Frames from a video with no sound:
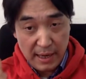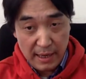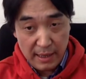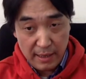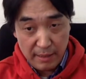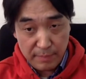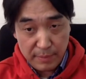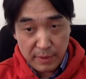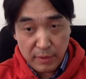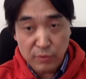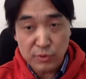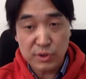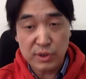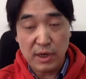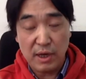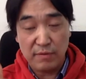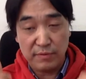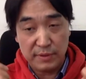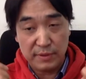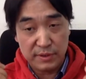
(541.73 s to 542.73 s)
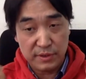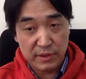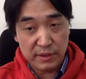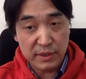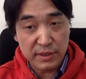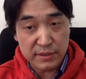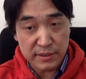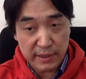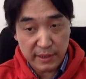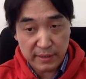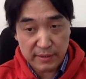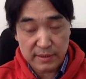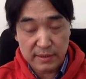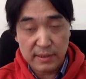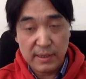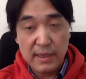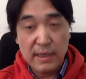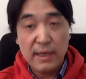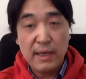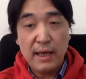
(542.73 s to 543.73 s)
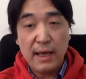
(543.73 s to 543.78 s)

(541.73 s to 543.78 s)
approach of statistics,